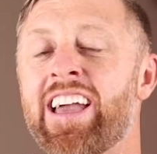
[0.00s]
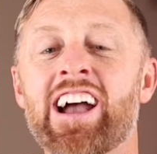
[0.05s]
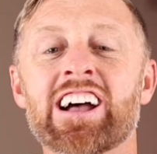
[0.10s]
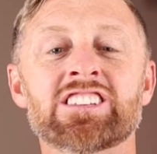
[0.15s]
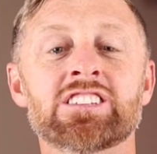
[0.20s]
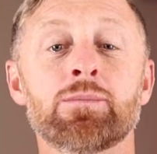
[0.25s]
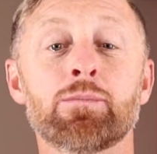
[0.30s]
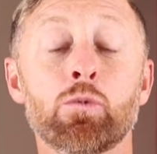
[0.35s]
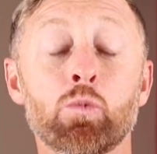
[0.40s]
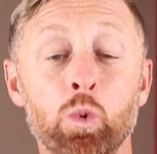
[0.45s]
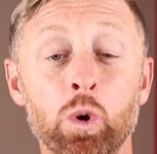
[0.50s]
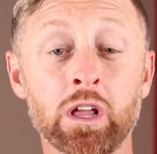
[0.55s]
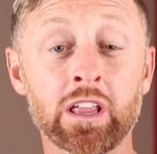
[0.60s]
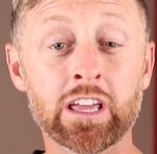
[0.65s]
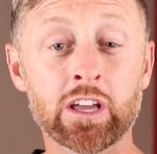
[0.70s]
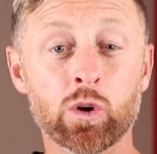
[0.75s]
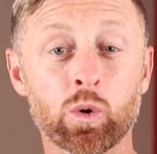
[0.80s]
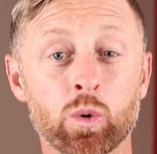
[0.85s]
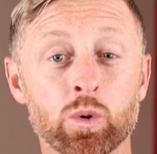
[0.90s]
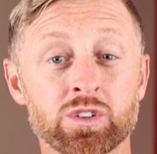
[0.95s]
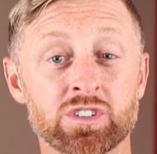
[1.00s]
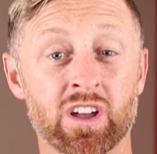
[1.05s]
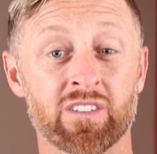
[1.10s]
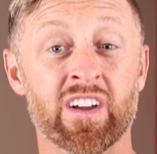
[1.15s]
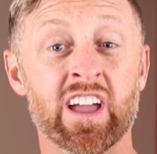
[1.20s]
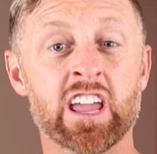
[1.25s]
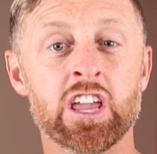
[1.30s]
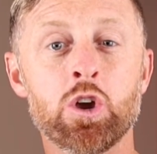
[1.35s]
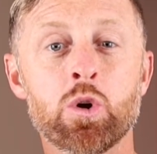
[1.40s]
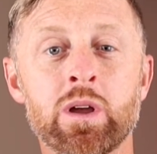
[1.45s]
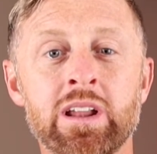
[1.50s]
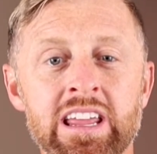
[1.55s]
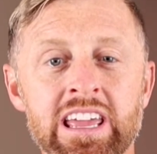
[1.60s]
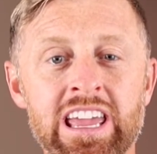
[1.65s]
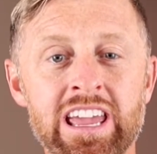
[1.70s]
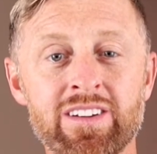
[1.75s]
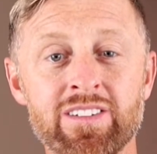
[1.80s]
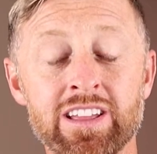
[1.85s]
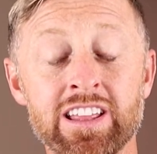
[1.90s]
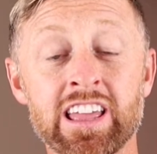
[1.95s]
They got some really cool stuff. You can
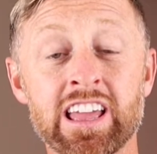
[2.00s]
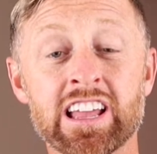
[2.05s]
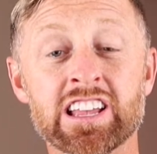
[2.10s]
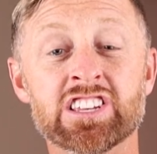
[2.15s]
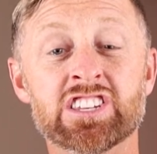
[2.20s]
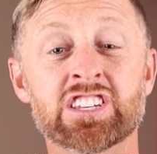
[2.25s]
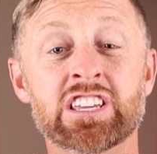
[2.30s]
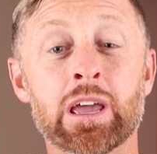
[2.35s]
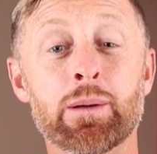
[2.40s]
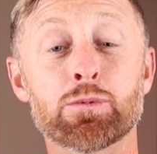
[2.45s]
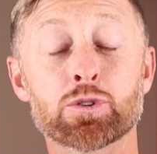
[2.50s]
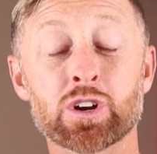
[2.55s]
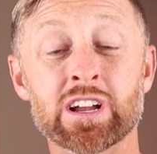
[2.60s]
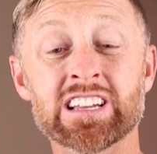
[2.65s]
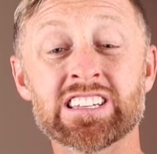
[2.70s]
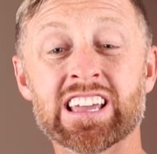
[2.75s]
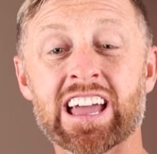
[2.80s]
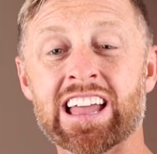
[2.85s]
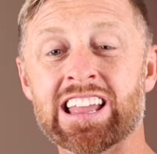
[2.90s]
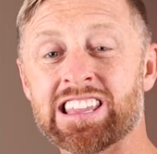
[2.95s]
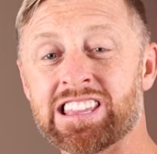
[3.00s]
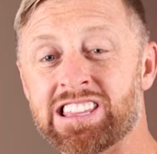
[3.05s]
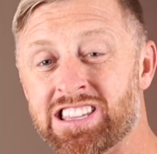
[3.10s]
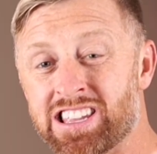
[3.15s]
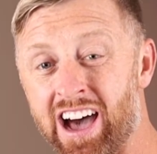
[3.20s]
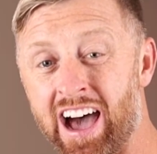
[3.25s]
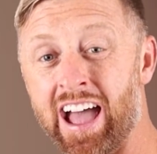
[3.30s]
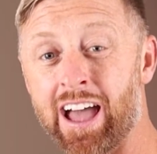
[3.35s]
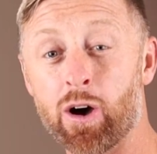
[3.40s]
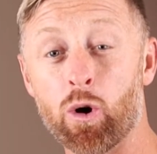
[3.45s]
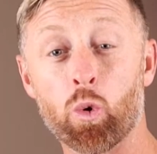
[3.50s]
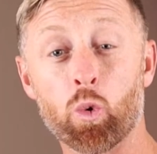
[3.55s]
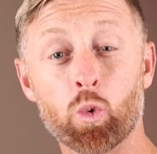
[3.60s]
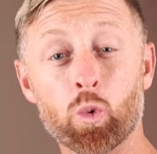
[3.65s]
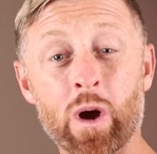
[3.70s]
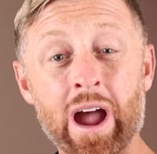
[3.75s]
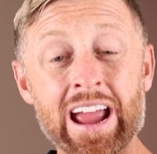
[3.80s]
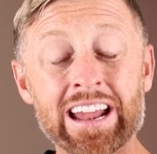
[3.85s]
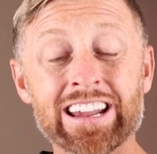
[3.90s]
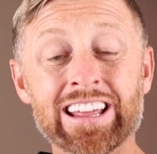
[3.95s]
even skip trace and dial
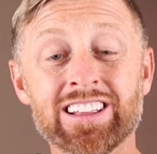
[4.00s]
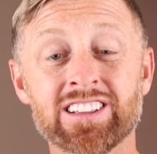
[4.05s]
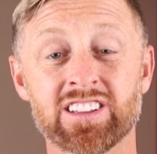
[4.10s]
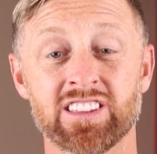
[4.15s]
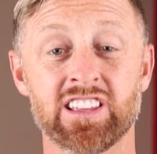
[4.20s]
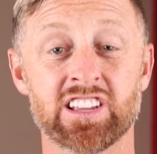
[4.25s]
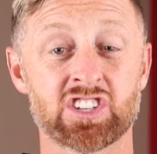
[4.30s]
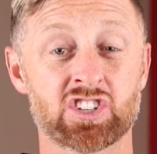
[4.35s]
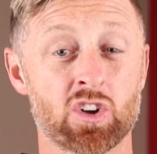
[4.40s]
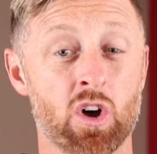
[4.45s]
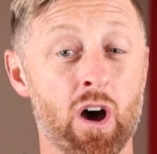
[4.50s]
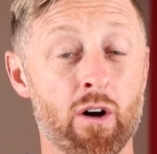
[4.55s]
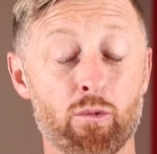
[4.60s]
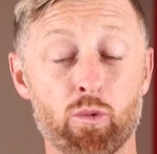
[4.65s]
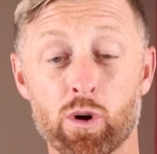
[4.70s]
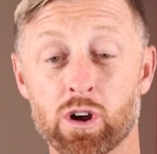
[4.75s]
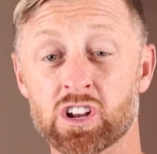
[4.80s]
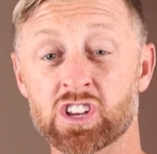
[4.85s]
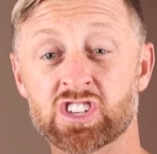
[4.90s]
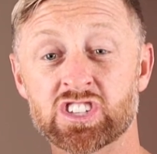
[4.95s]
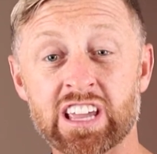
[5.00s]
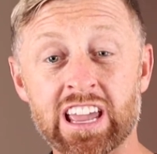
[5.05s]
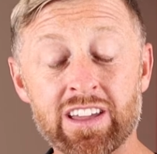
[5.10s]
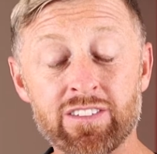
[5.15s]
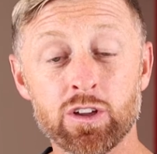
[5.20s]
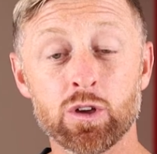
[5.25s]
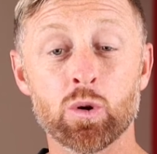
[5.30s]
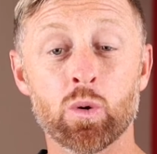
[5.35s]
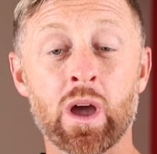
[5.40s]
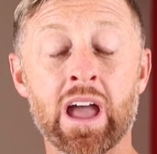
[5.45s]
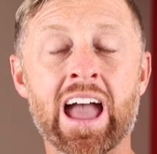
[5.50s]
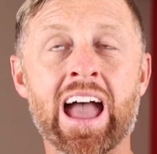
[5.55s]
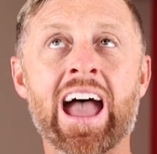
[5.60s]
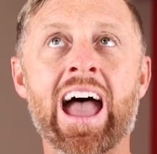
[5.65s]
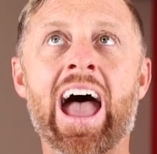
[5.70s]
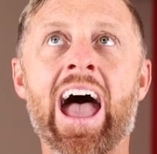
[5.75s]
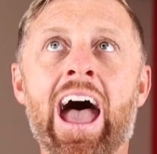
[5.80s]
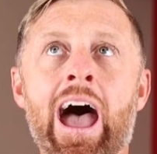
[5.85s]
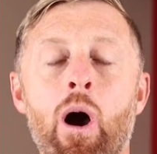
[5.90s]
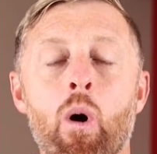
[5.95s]
right into the software to save you
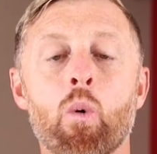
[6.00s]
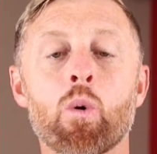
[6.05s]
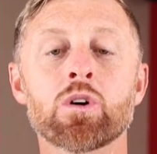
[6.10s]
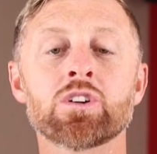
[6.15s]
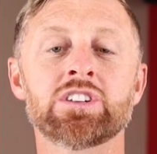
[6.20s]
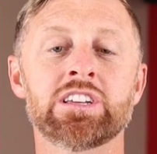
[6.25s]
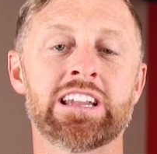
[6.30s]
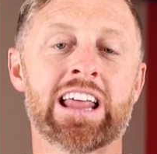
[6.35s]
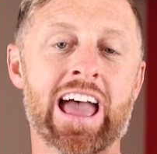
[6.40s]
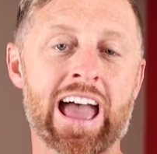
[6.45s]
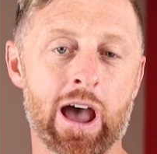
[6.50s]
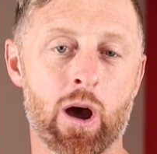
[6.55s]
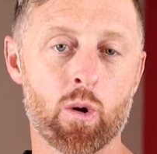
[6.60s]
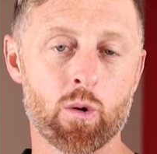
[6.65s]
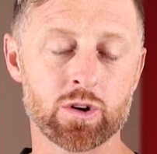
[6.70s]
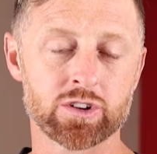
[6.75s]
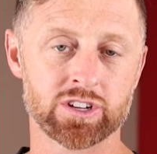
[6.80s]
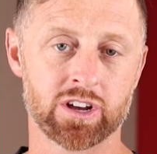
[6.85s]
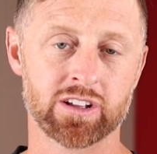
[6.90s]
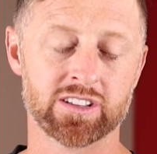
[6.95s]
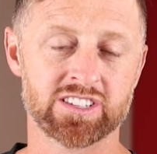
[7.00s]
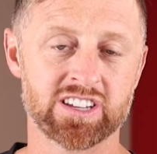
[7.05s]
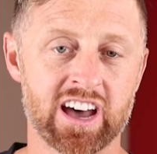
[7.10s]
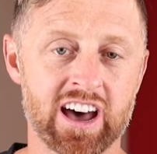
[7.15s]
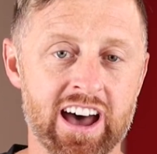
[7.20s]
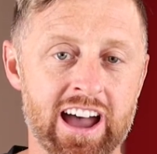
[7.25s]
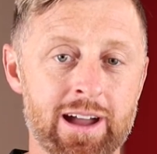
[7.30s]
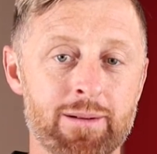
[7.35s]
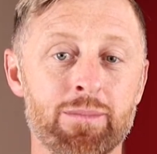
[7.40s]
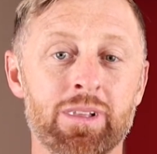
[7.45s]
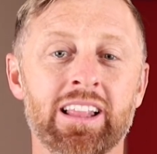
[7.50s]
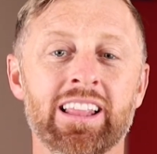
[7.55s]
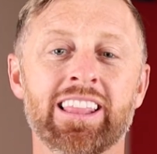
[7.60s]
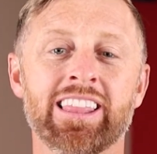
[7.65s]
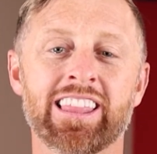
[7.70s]
hours and hours on time.